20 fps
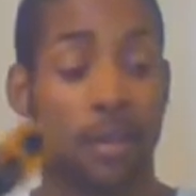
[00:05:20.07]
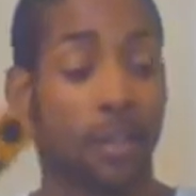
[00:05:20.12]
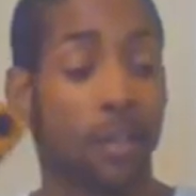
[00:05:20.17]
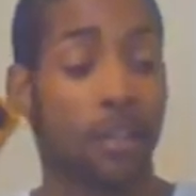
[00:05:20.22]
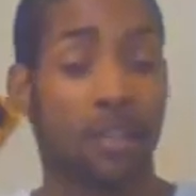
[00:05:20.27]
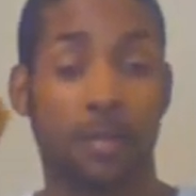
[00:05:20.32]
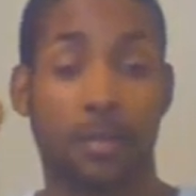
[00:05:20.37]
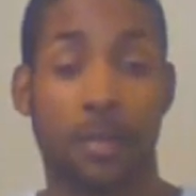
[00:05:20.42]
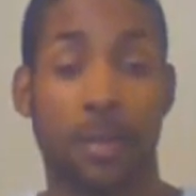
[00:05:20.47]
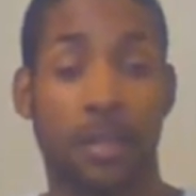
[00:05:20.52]

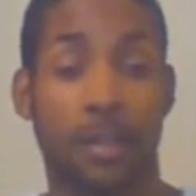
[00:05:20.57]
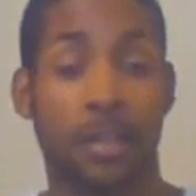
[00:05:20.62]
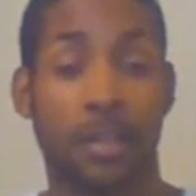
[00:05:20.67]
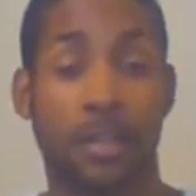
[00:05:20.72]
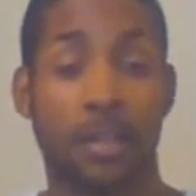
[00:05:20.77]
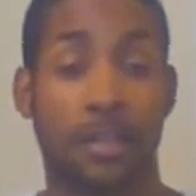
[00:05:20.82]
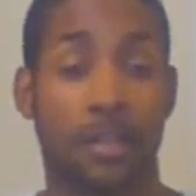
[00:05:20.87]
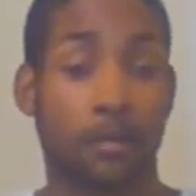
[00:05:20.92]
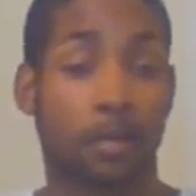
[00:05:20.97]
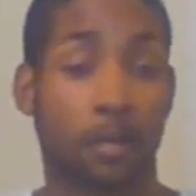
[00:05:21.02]
each one of
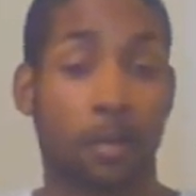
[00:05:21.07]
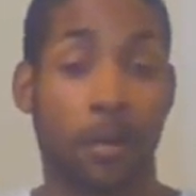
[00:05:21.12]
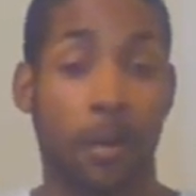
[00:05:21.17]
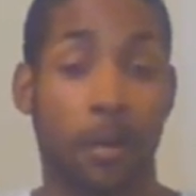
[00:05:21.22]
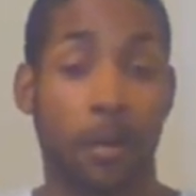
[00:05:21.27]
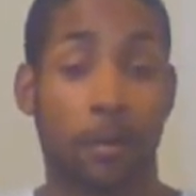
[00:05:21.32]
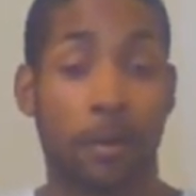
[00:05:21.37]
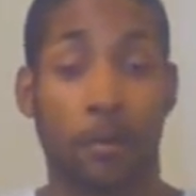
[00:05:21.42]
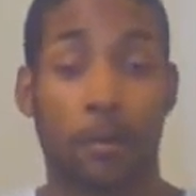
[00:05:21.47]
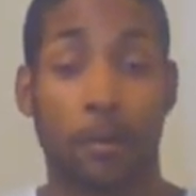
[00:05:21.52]
these
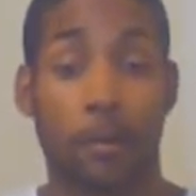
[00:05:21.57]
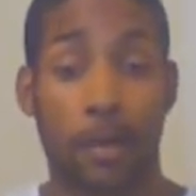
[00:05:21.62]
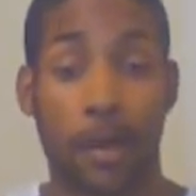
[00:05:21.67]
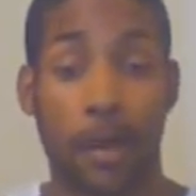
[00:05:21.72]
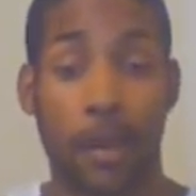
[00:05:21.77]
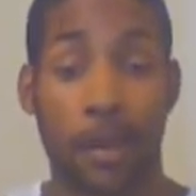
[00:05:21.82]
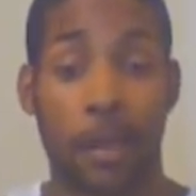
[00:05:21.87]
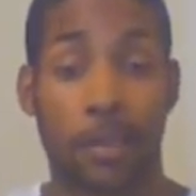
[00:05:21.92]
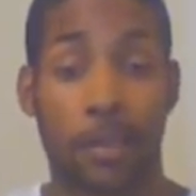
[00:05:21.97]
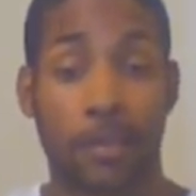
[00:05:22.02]
apart with
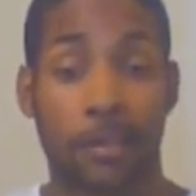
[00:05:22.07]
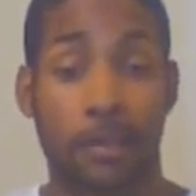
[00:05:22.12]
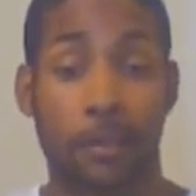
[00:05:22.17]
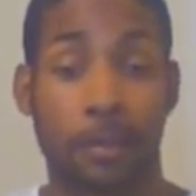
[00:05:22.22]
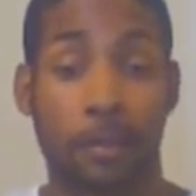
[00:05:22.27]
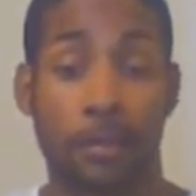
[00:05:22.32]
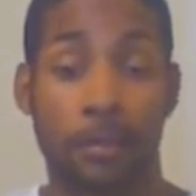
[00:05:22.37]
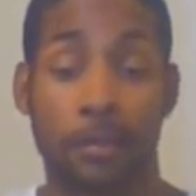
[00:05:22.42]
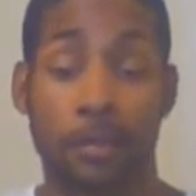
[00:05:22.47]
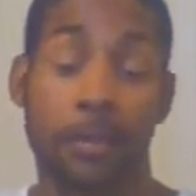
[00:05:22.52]
my eyes
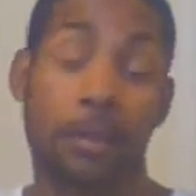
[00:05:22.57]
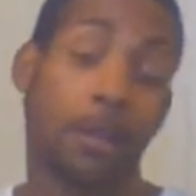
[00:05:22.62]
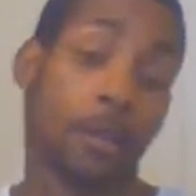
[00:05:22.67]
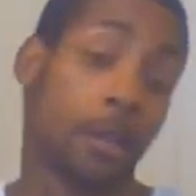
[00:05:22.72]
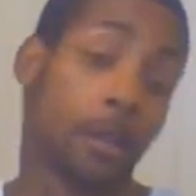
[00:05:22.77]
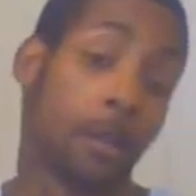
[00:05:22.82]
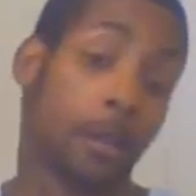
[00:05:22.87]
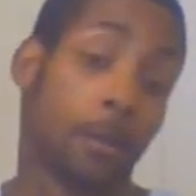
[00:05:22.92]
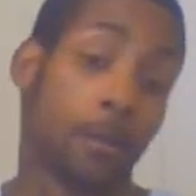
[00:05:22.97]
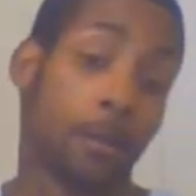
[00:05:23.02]
closed
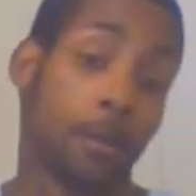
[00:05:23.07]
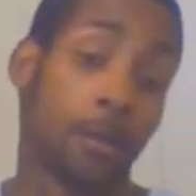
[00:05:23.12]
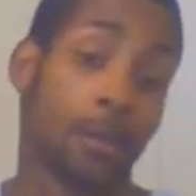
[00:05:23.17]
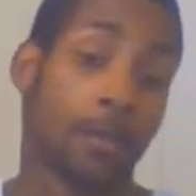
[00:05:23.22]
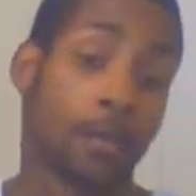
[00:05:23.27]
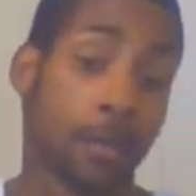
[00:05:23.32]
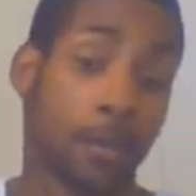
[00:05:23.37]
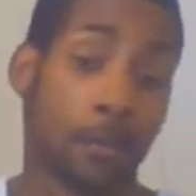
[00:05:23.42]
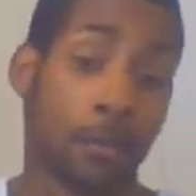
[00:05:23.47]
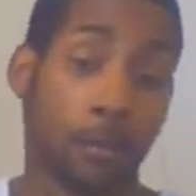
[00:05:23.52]
and
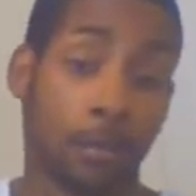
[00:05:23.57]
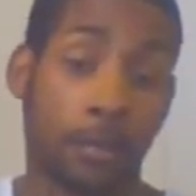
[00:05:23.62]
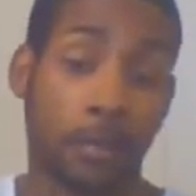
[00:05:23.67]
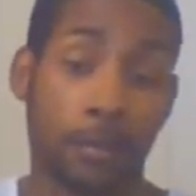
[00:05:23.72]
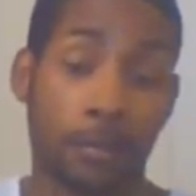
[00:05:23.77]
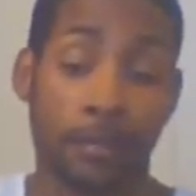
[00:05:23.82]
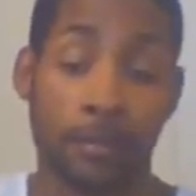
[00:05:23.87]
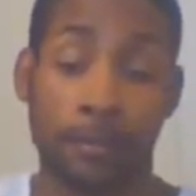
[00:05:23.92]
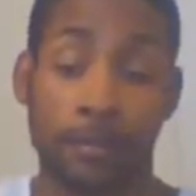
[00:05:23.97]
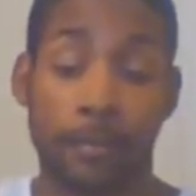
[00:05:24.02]
reassemble
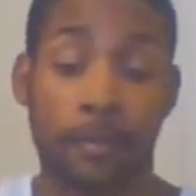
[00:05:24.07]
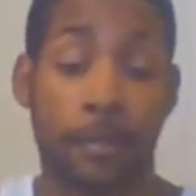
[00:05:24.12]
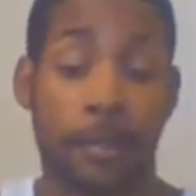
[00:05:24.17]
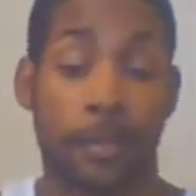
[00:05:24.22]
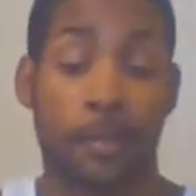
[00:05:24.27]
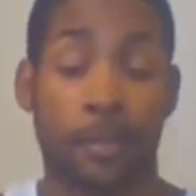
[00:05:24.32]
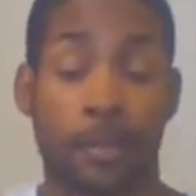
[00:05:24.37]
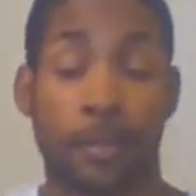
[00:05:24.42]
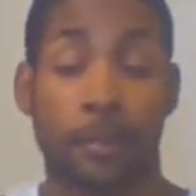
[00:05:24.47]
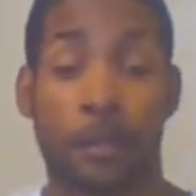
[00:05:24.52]
them.
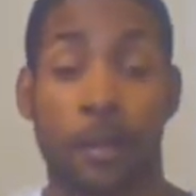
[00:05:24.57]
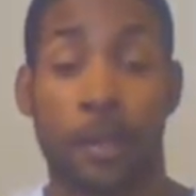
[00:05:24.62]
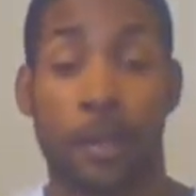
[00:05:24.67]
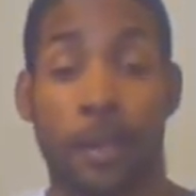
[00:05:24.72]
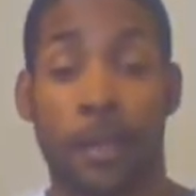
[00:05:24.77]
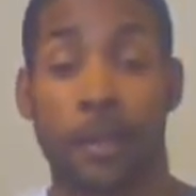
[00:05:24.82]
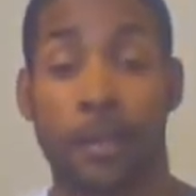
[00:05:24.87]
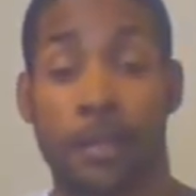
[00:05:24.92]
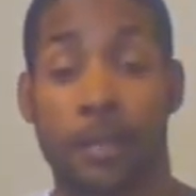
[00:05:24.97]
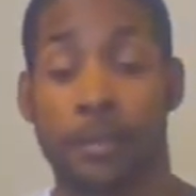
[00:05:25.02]
So
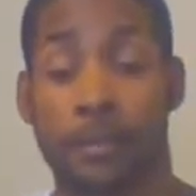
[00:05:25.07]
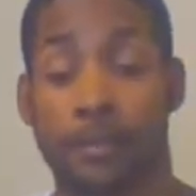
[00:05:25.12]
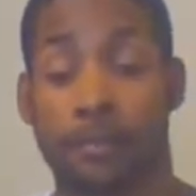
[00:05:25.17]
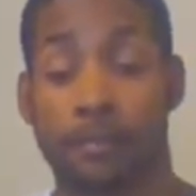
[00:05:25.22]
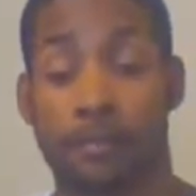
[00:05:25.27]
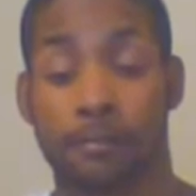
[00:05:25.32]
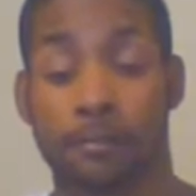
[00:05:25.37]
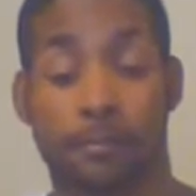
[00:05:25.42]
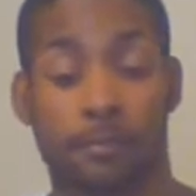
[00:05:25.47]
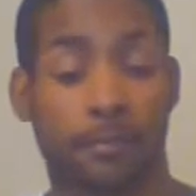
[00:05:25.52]
like,
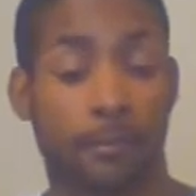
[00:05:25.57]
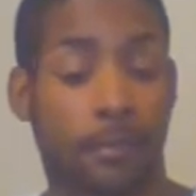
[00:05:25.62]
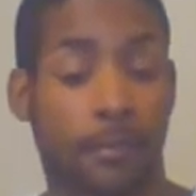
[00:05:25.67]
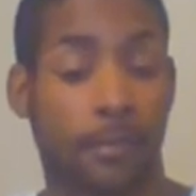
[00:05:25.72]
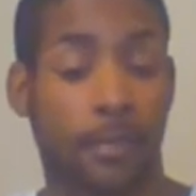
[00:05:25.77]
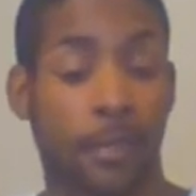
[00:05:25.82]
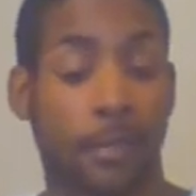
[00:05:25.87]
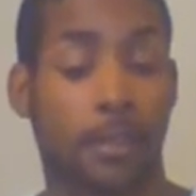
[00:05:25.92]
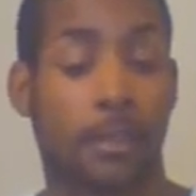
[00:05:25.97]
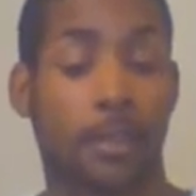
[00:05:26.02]

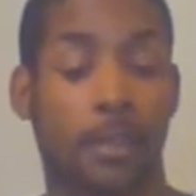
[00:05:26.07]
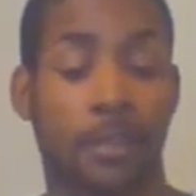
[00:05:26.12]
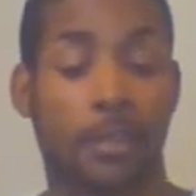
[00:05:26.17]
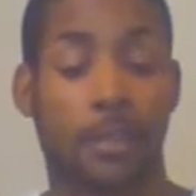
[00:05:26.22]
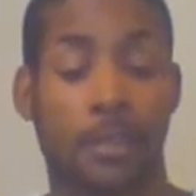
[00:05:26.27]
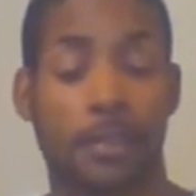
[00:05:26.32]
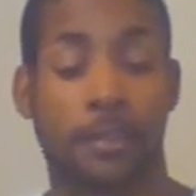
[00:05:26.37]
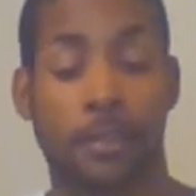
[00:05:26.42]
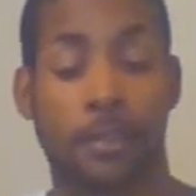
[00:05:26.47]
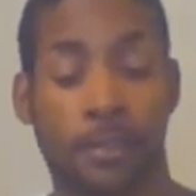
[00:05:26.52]
yeah, let's
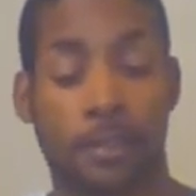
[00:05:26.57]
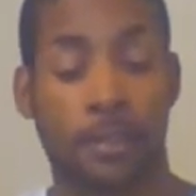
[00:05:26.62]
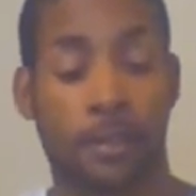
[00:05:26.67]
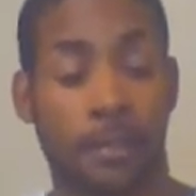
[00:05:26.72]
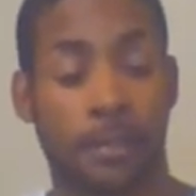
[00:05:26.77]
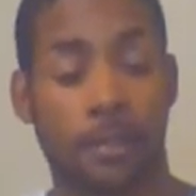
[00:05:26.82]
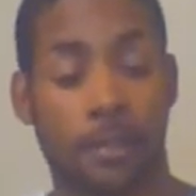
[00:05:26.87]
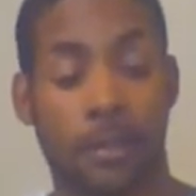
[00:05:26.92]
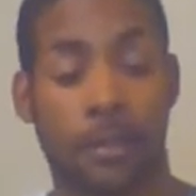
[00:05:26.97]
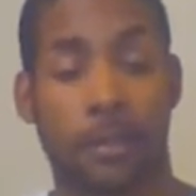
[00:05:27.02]
see,
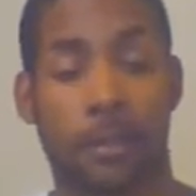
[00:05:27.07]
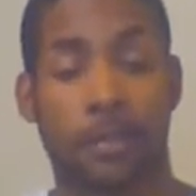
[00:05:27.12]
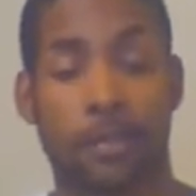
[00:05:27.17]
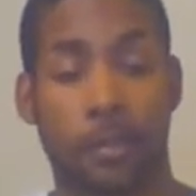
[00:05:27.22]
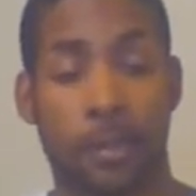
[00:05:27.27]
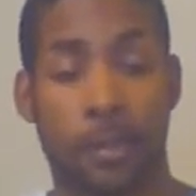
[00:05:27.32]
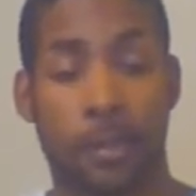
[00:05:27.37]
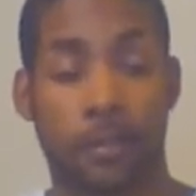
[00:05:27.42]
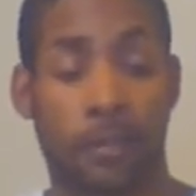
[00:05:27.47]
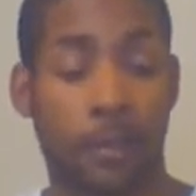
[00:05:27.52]

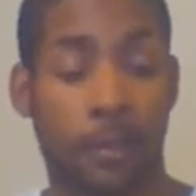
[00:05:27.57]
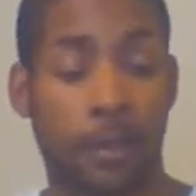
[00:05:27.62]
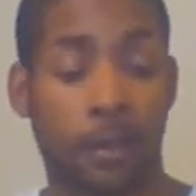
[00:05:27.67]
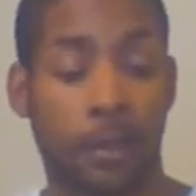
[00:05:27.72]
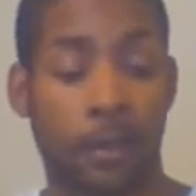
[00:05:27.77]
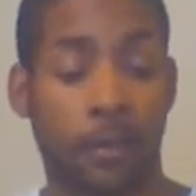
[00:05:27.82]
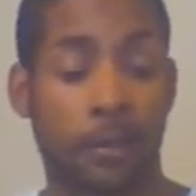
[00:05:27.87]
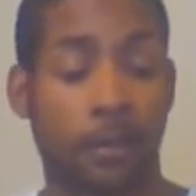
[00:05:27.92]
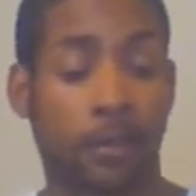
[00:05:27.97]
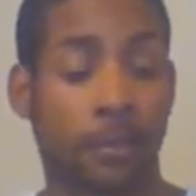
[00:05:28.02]
dry
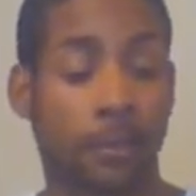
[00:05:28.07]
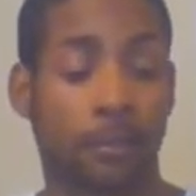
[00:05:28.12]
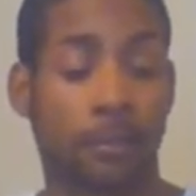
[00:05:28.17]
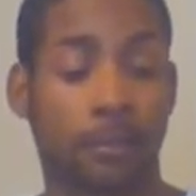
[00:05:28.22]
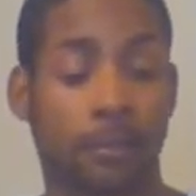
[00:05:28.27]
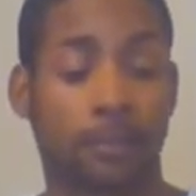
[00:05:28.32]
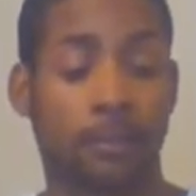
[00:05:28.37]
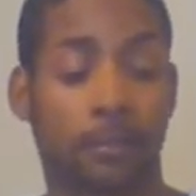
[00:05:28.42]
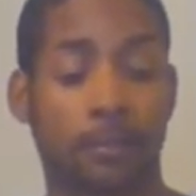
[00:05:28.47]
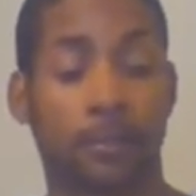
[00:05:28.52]
fire.
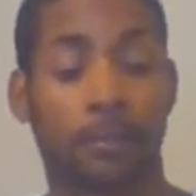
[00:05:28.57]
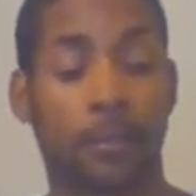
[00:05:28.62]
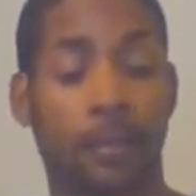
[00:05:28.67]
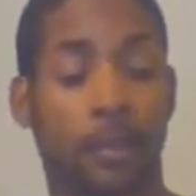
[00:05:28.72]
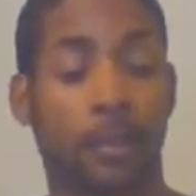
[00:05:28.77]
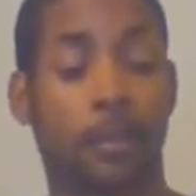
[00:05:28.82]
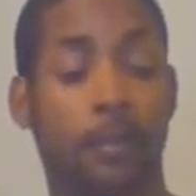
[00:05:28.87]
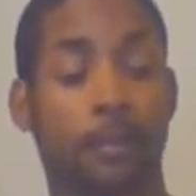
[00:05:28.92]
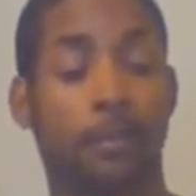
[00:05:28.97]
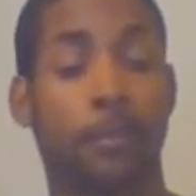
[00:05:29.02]

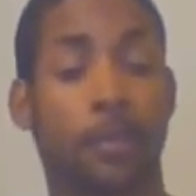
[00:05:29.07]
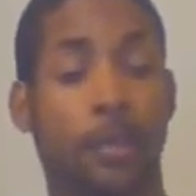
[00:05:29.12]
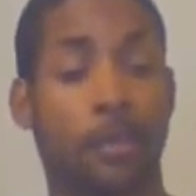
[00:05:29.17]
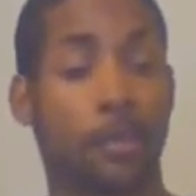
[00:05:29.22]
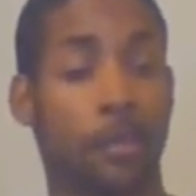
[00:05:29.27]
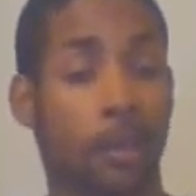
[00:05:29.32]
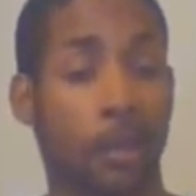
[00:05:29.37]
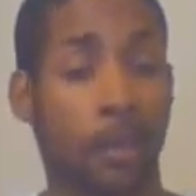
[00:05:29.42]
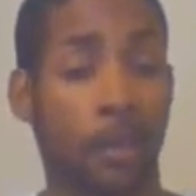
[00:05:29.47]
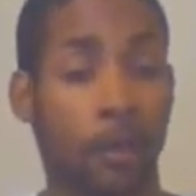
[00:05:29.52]
Make sure
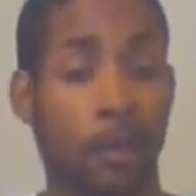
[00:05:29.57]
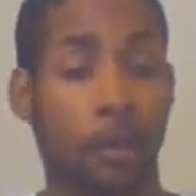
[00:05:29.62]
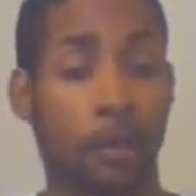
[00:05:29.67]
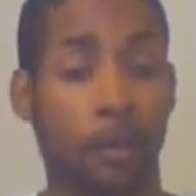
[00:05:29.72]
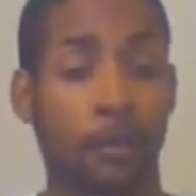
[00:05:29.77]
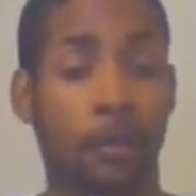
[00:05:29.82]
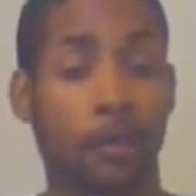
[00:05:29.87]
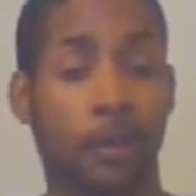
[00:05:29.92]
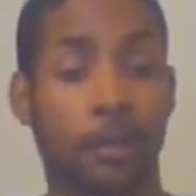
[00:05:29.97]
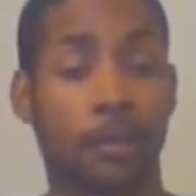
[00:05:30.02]
they
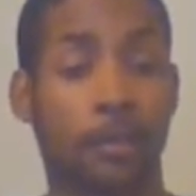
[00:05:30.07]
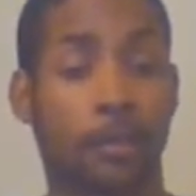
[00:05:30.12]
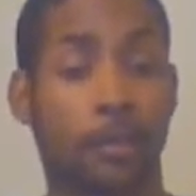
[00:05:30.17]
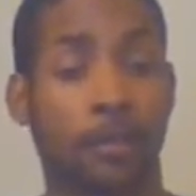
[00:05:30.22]
out. Yeah.